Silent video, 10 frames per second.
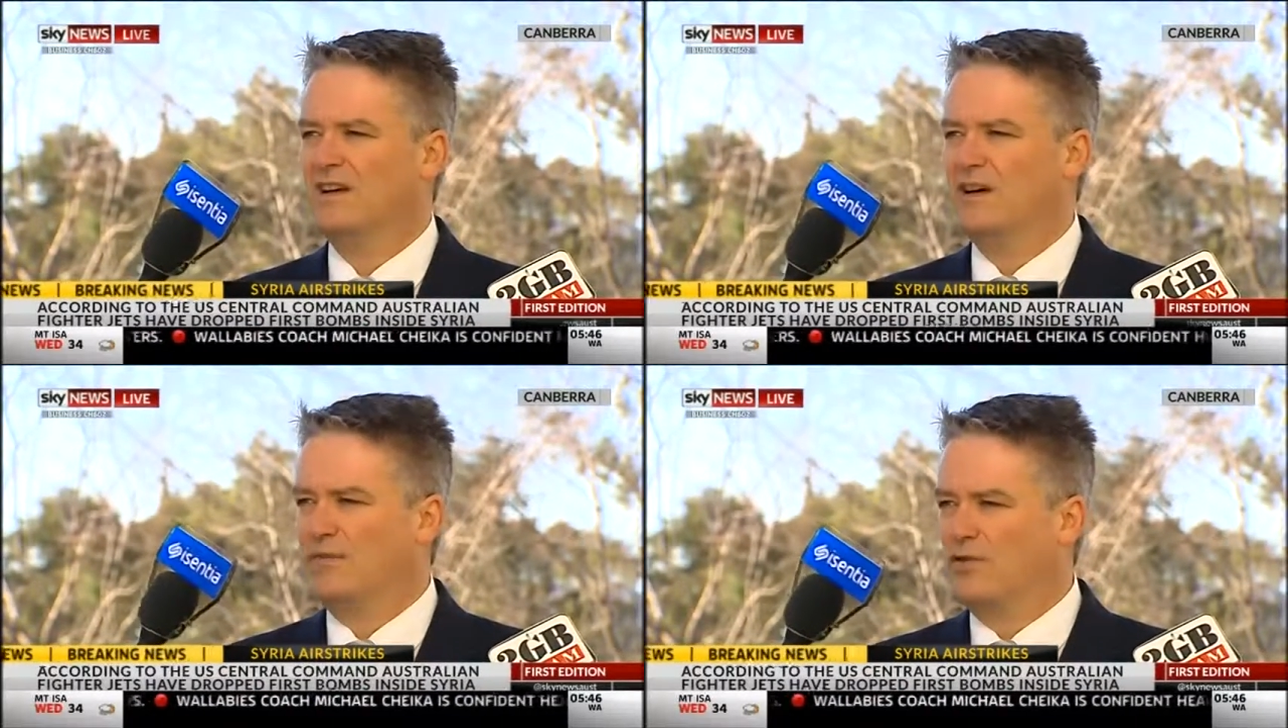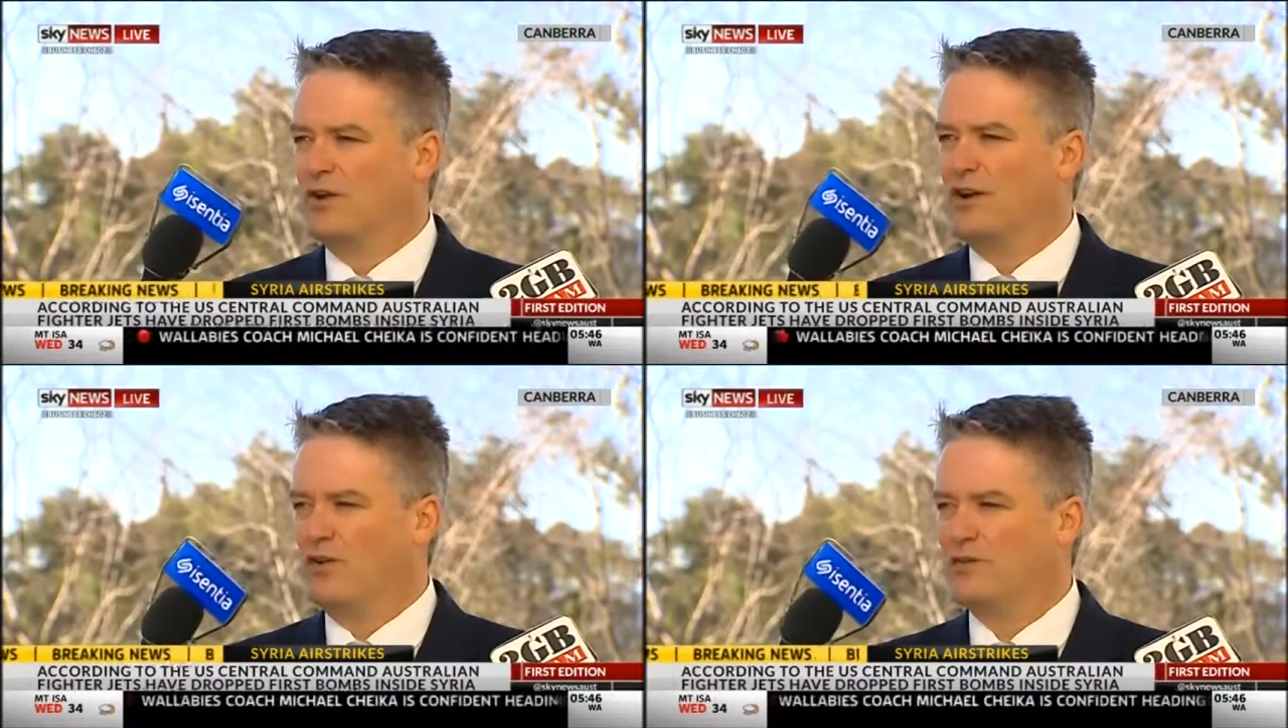uh,
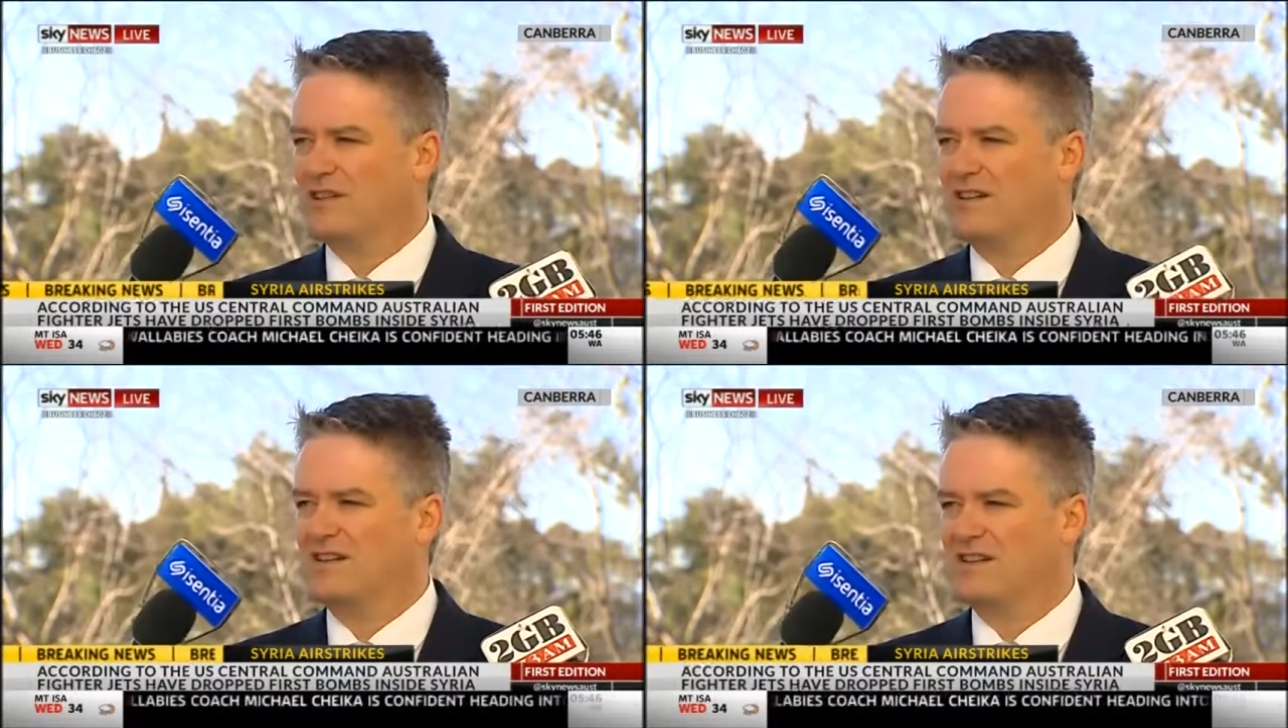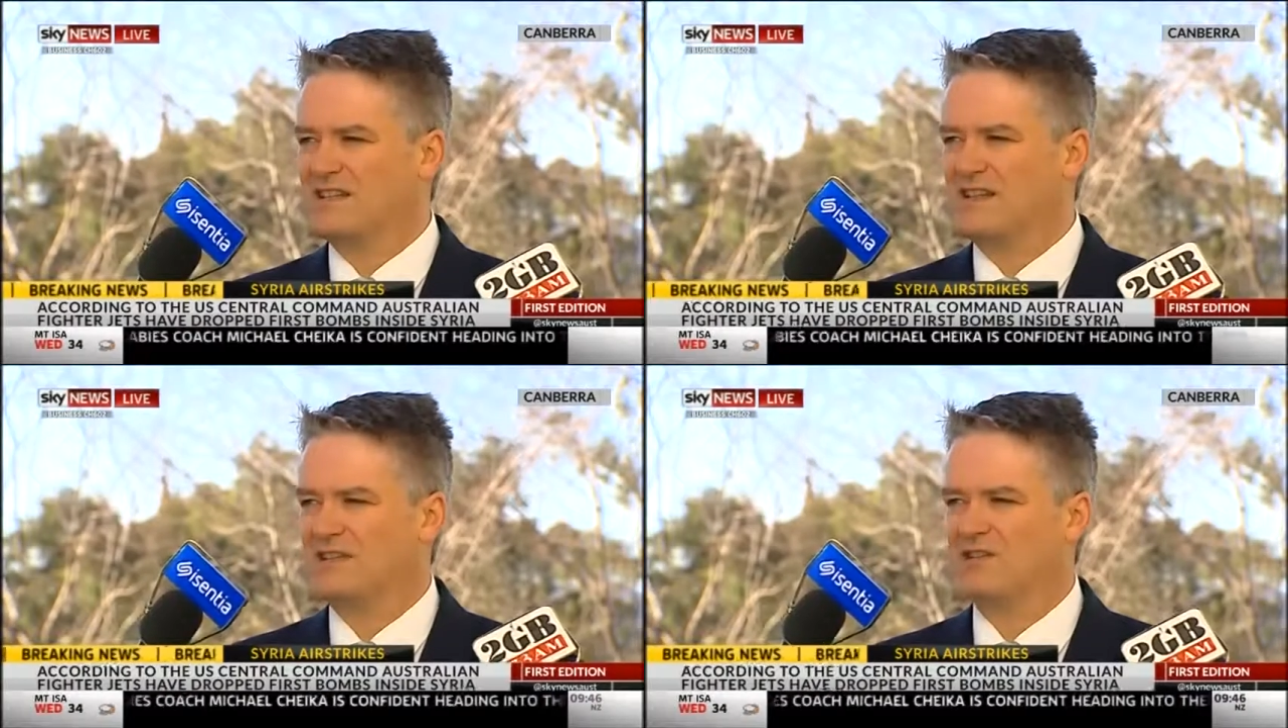fully offset and as
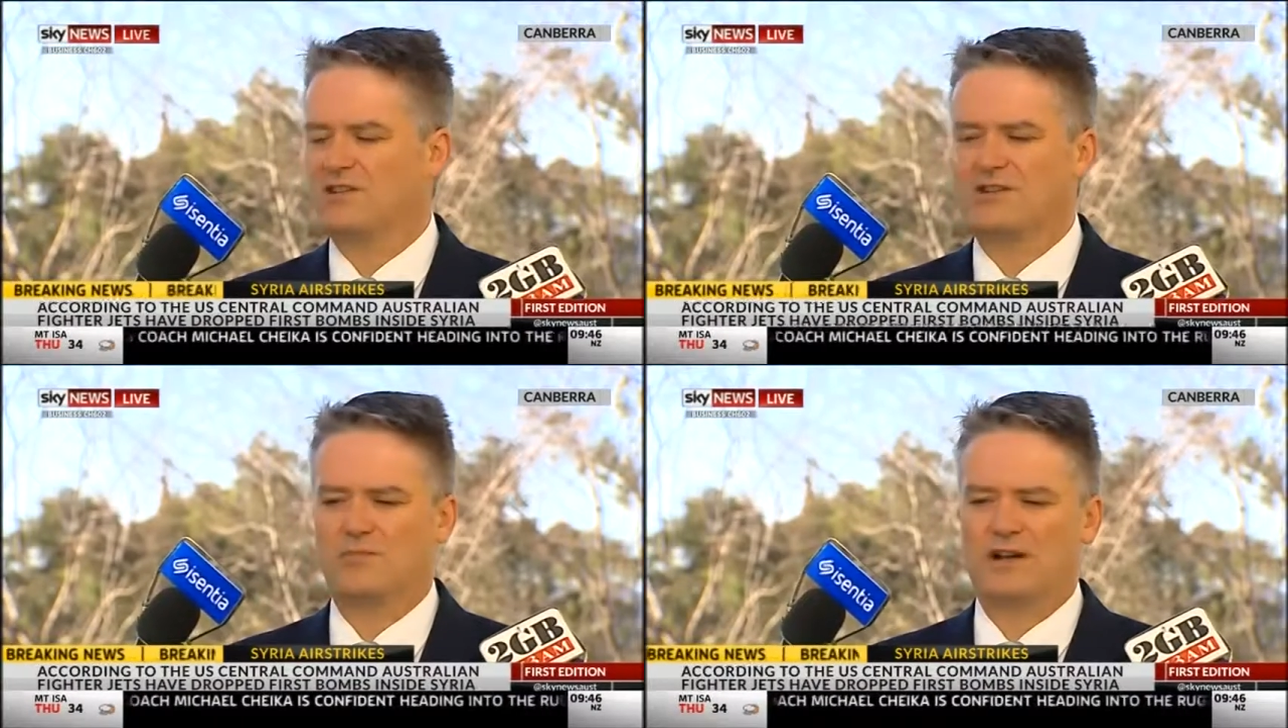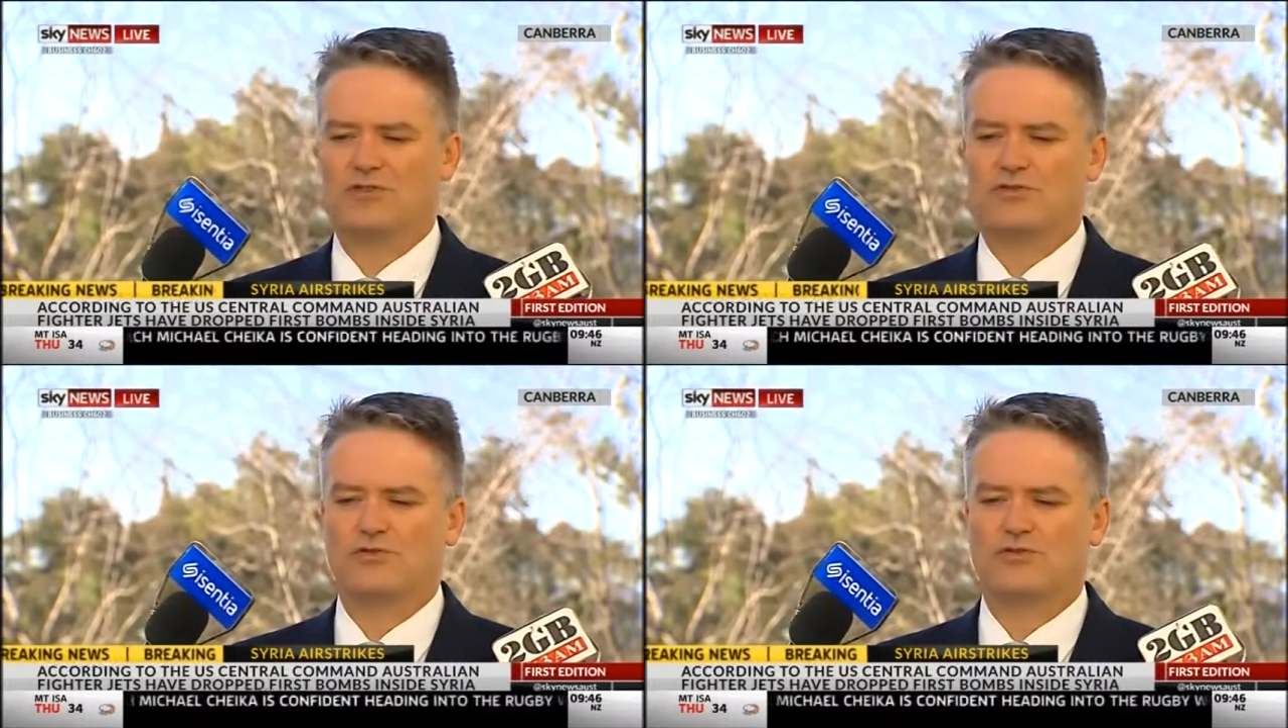such uh,
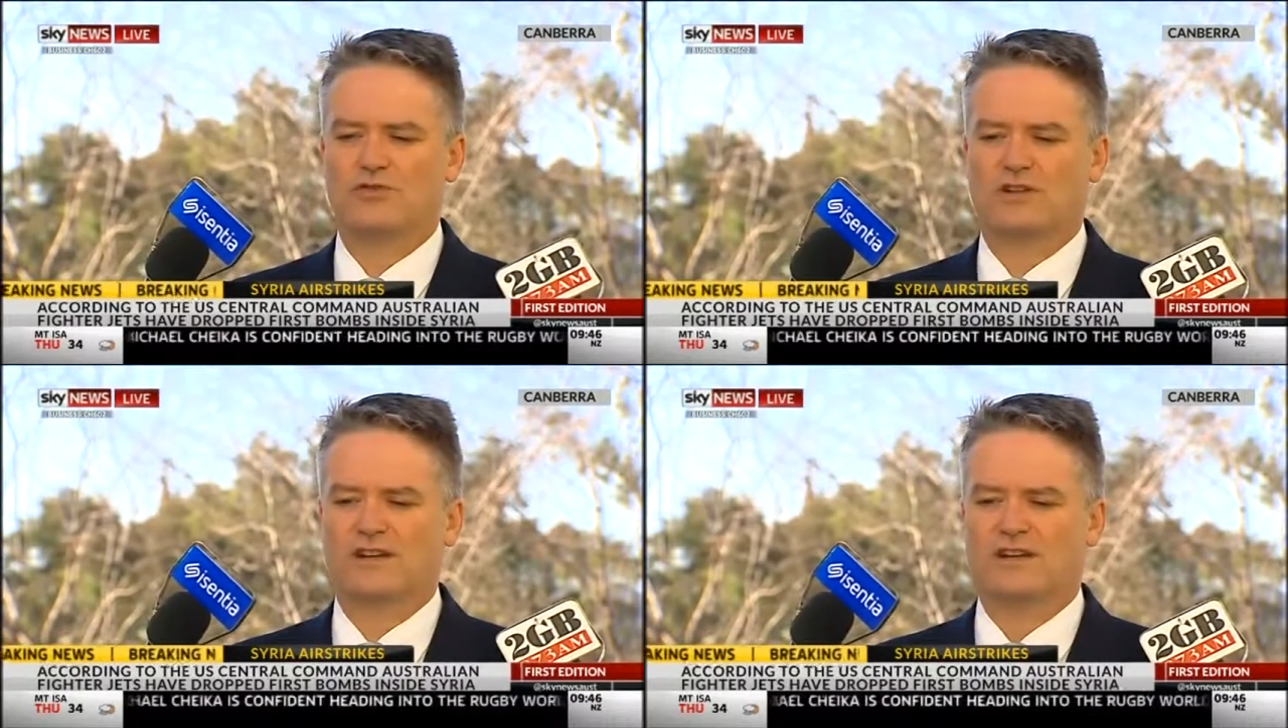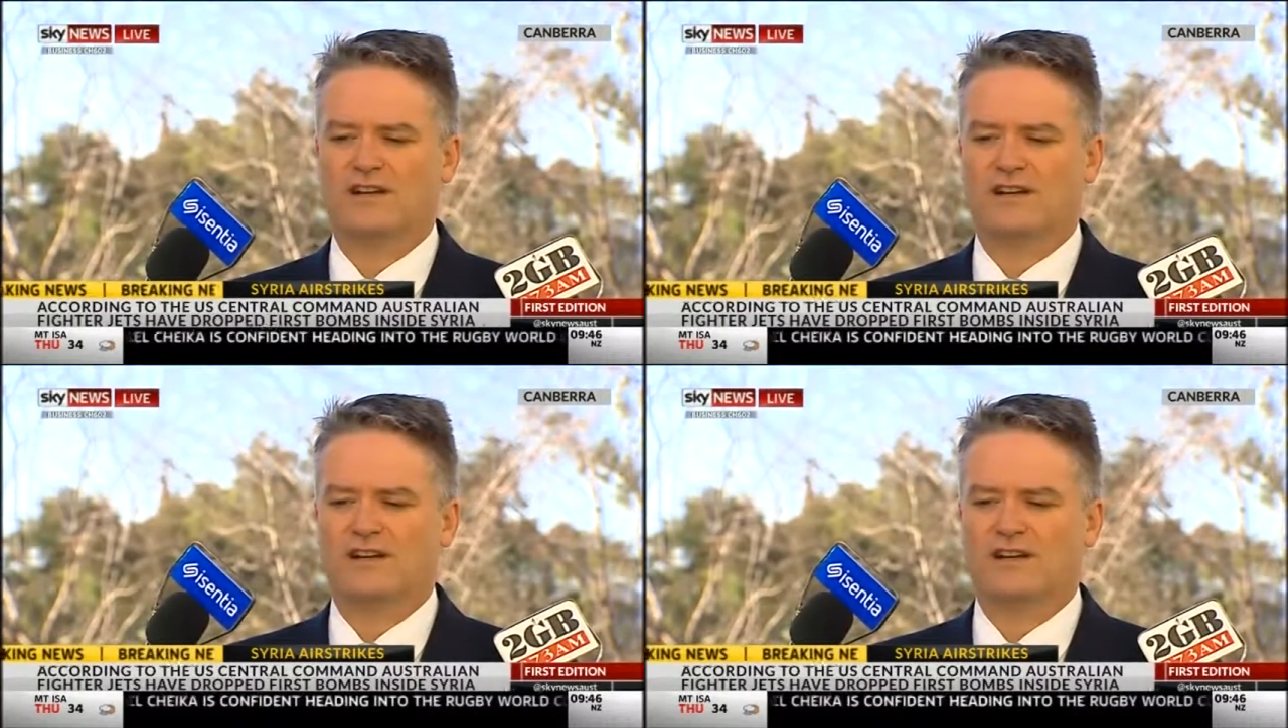budget neutral. And